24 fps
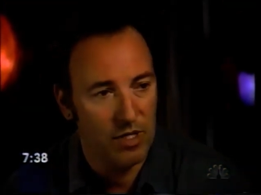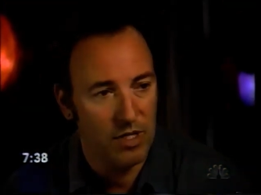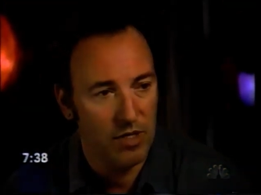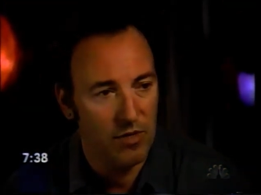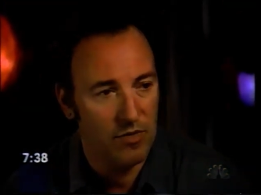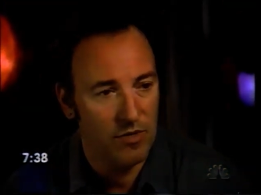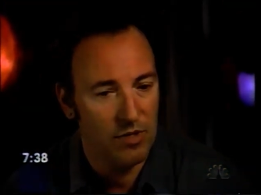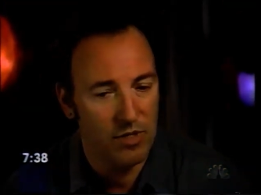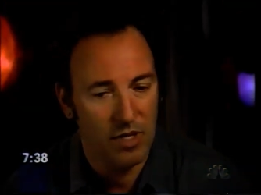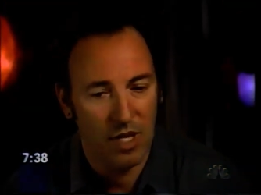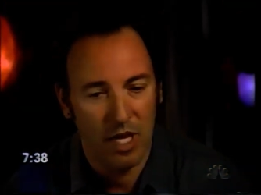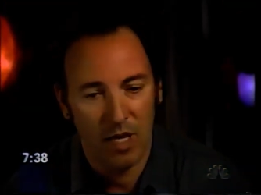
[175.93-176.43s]
You know,
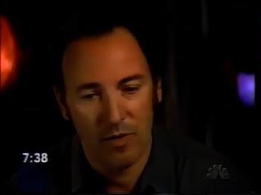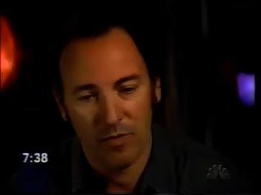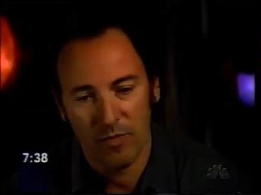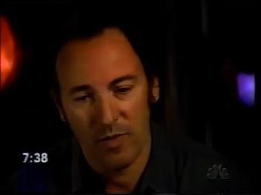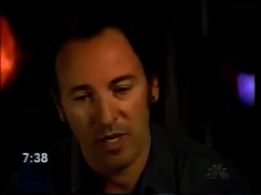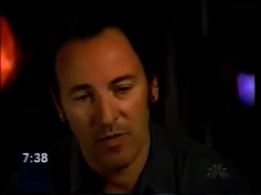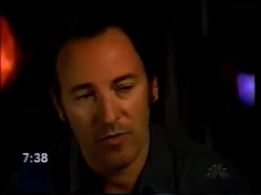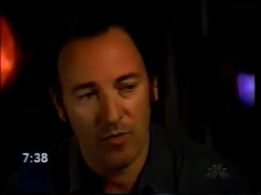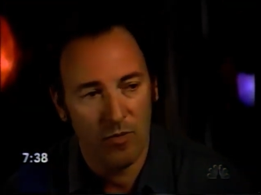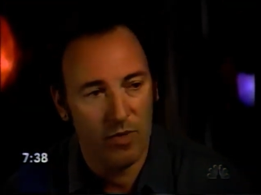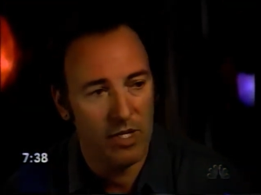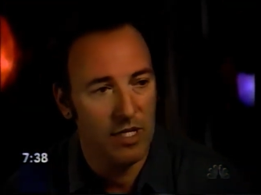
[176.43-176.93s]
there's times
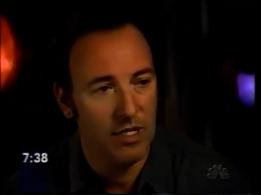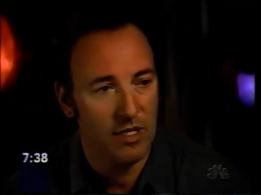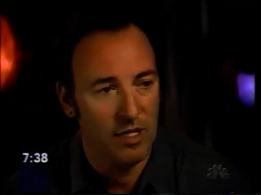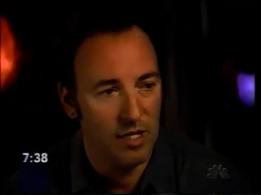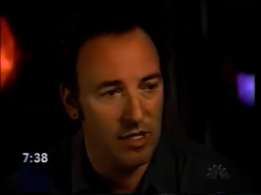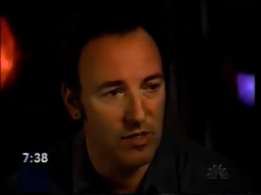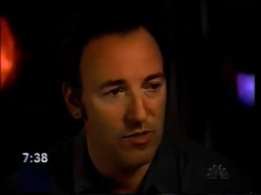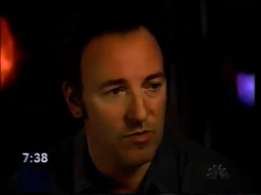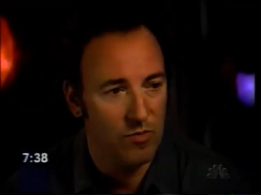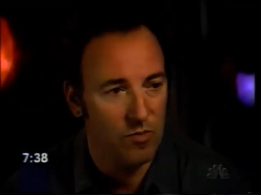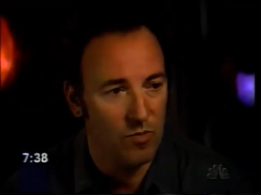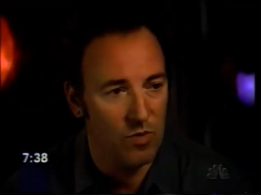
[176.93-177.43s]
maybe when it
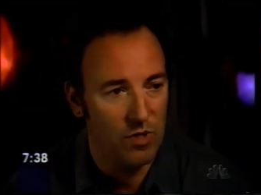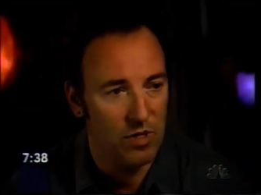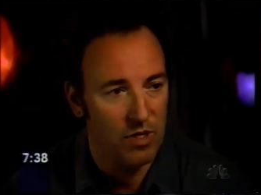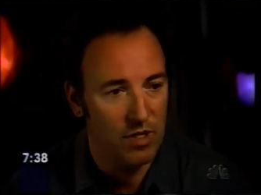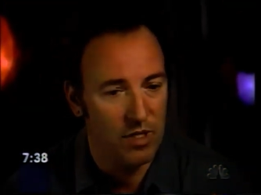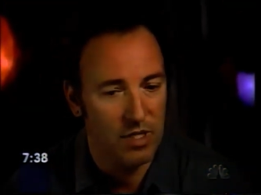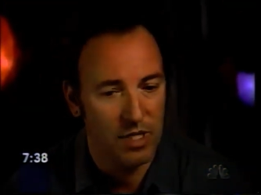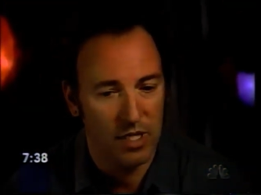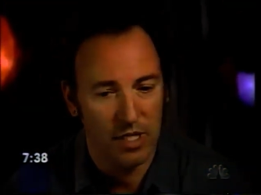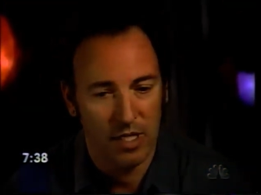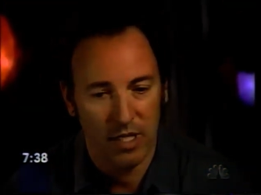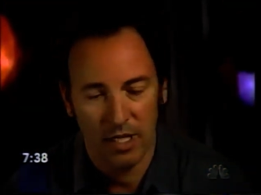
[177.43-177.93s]
doesn't work.
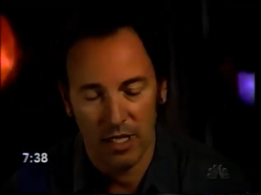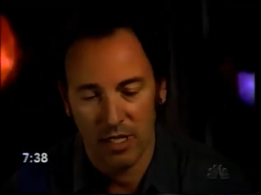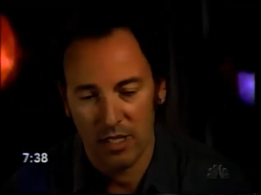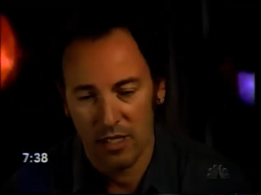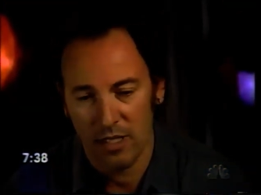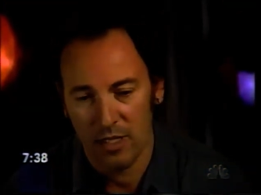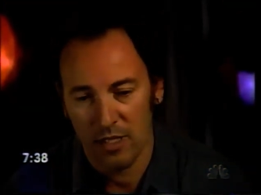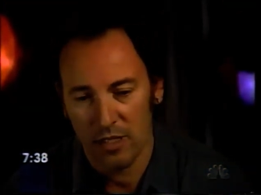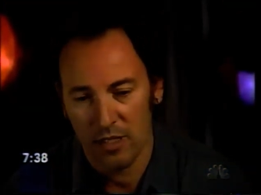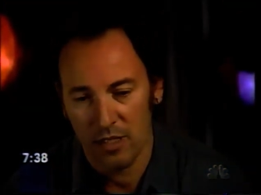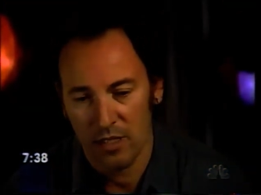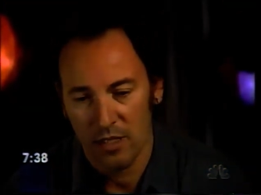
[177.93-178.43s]
And, and
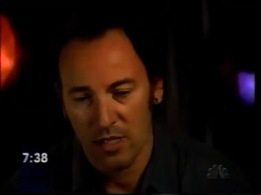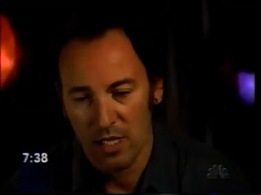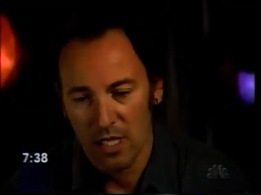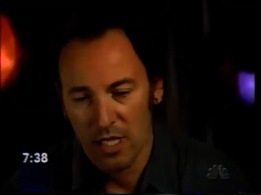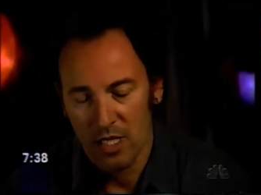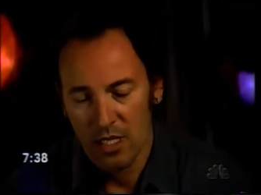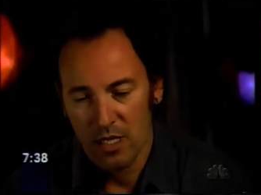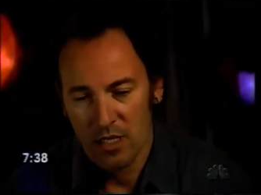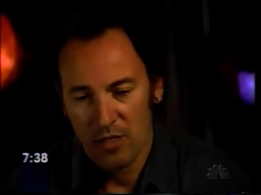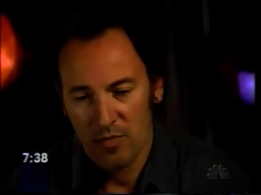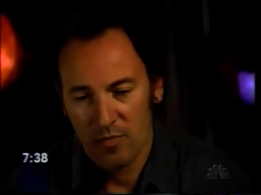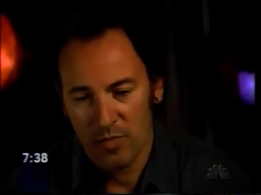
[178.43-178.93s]
uh,
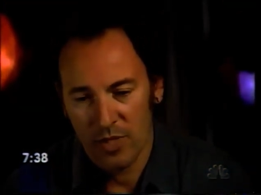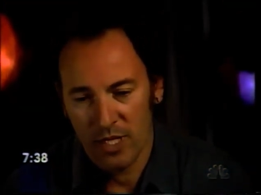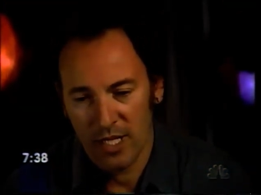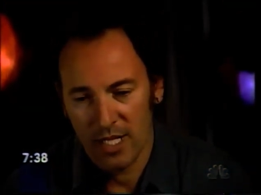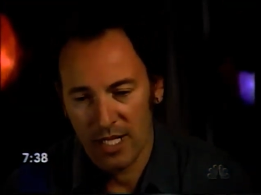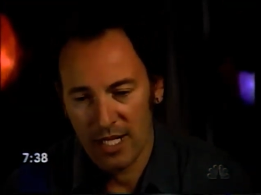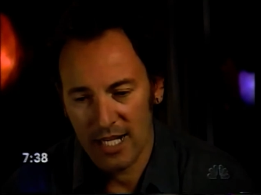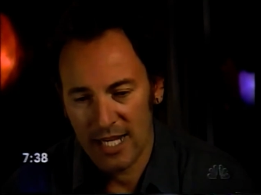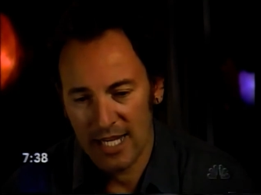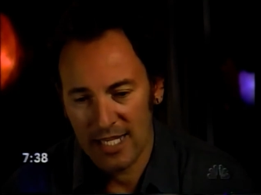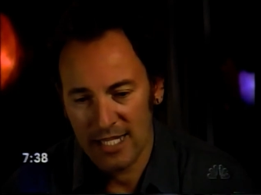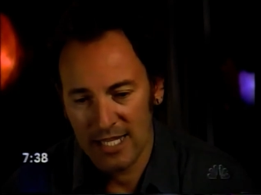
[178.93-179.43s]

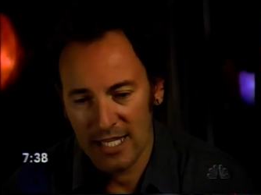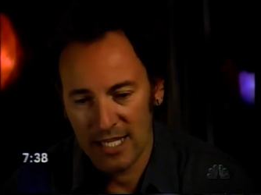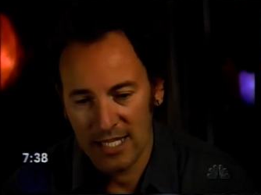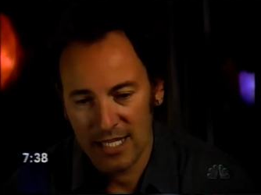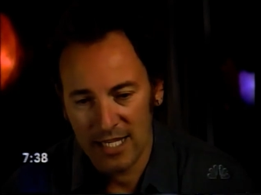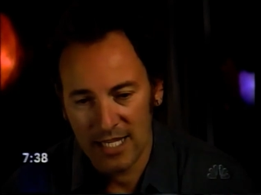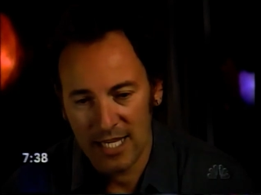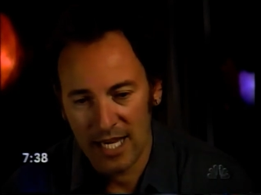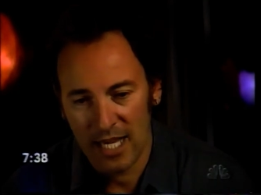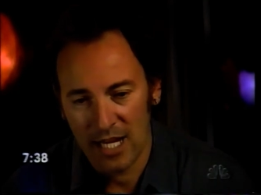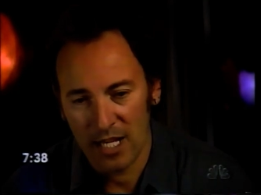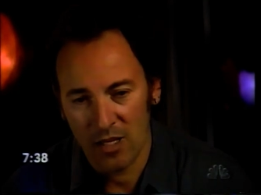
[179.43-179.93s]
but I think you
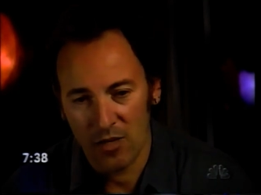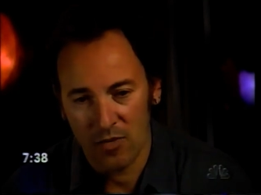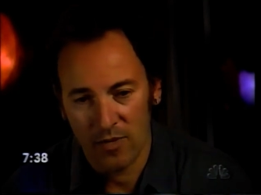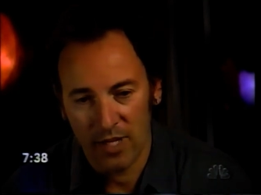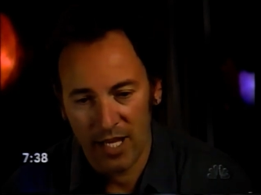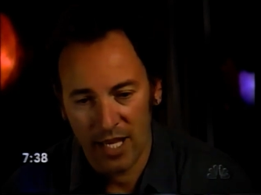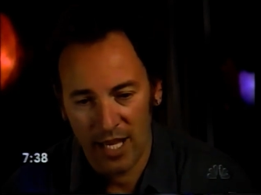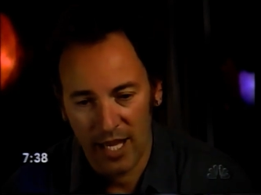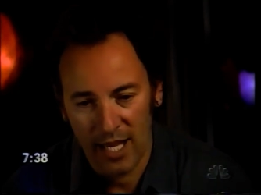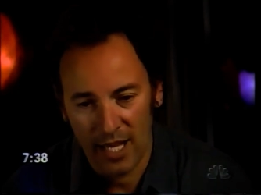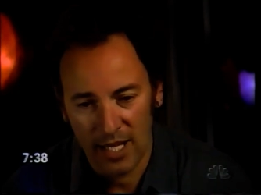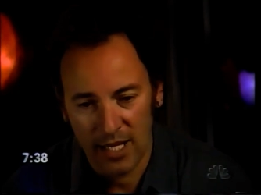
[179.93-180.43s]
got to go
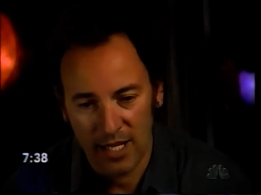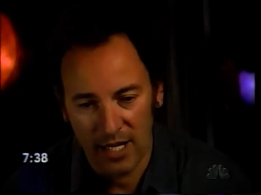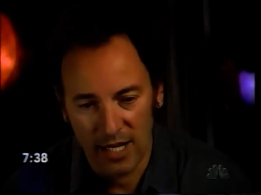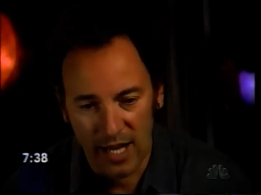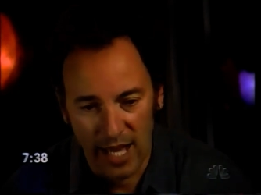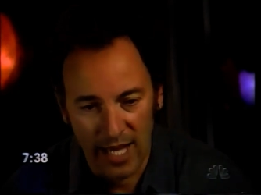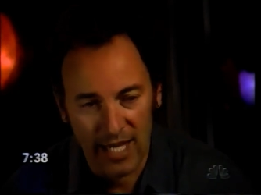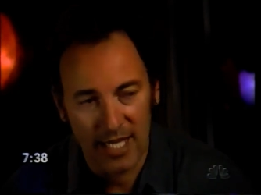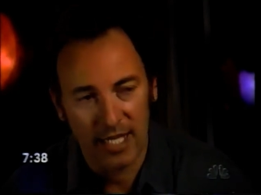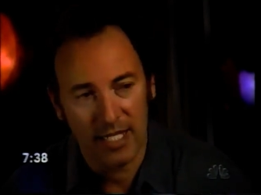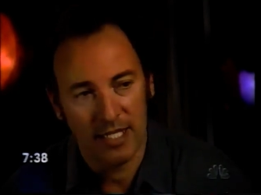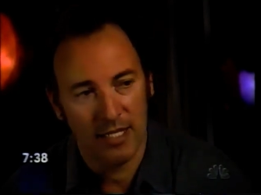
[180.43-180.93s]
ahead
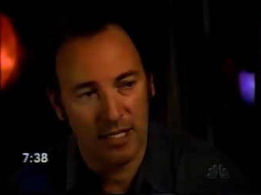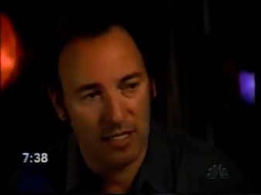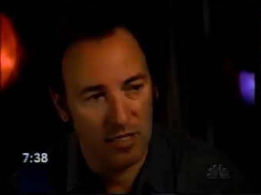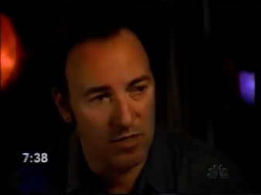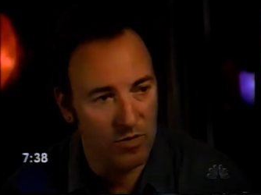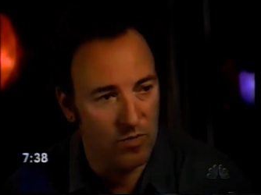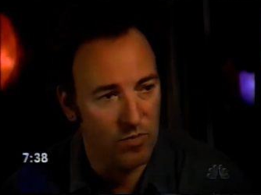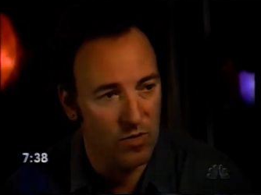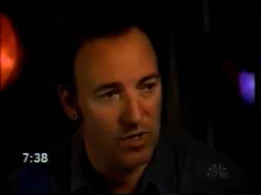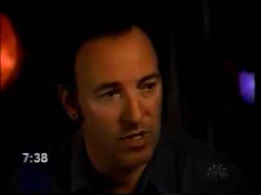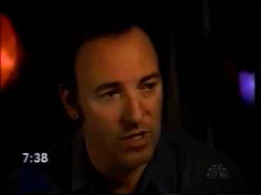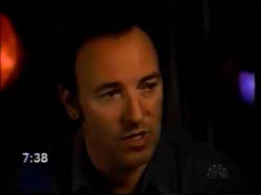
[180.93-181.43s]
like it
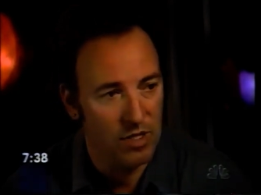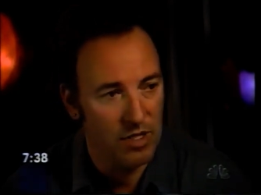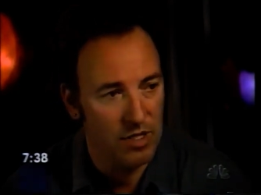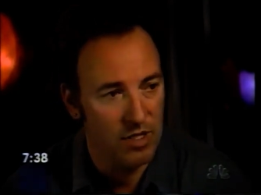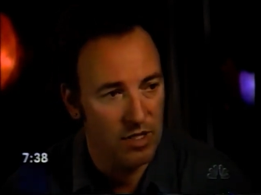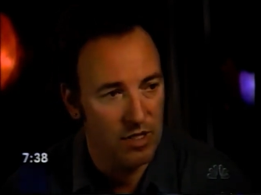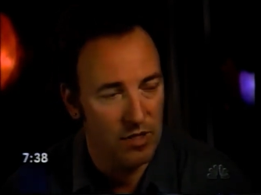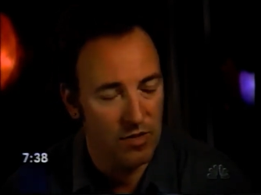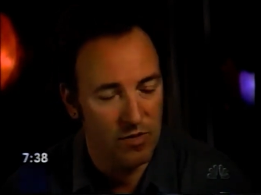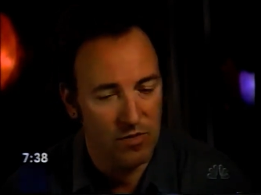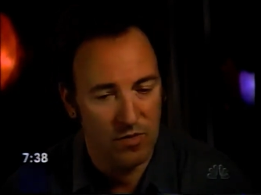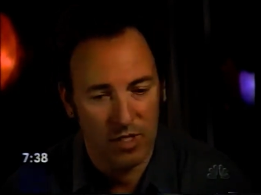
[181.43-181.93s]
does work. You
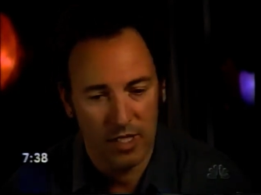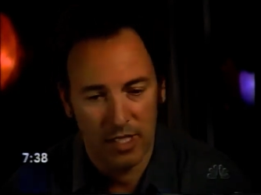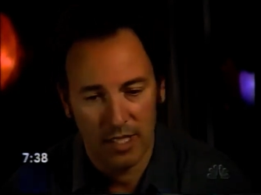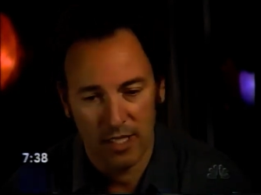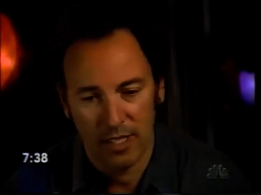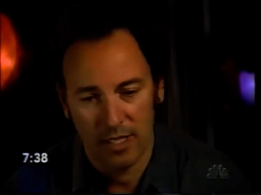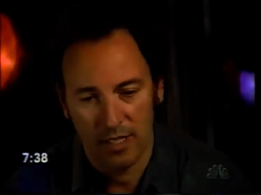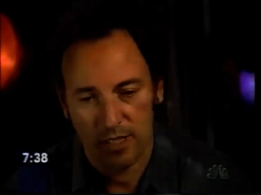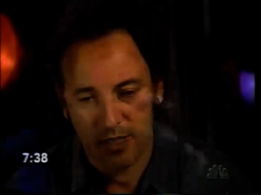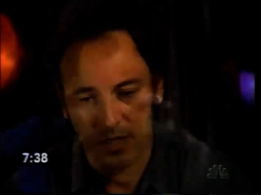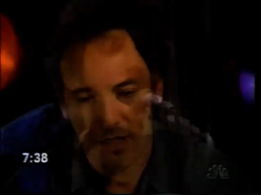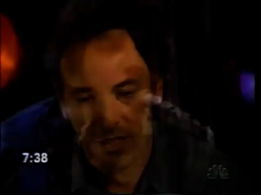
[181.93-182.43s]

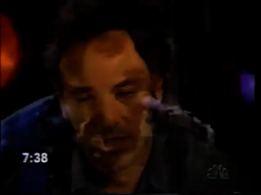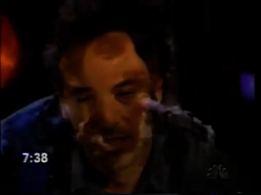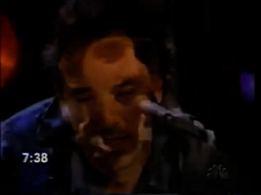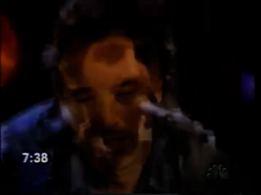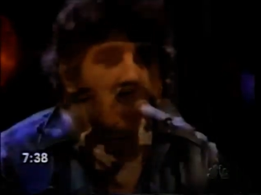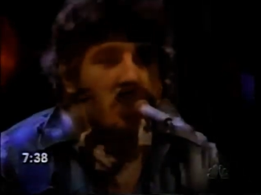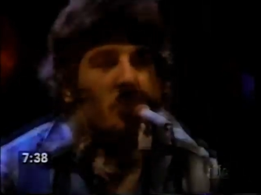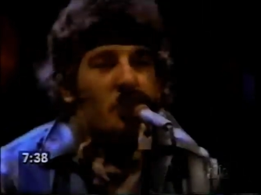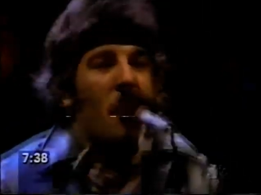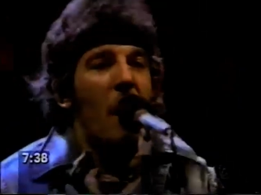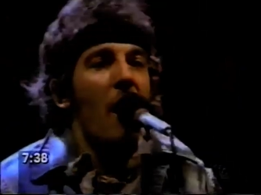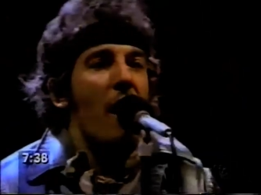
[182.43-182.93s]

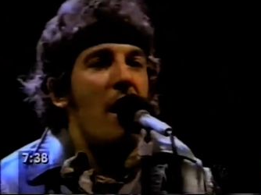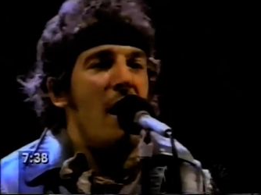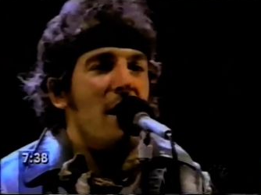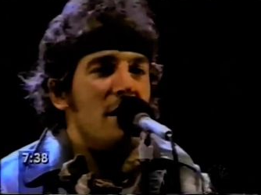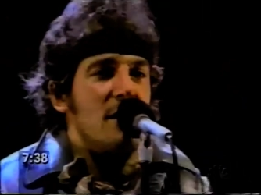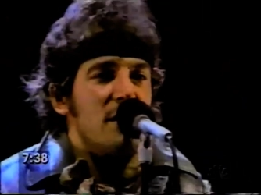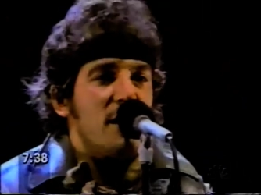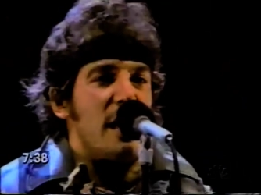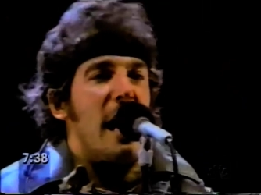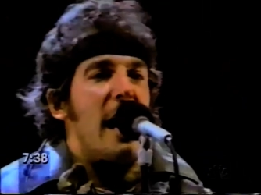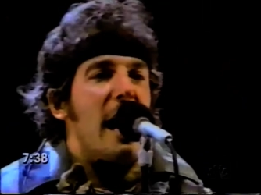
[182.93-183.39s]
know.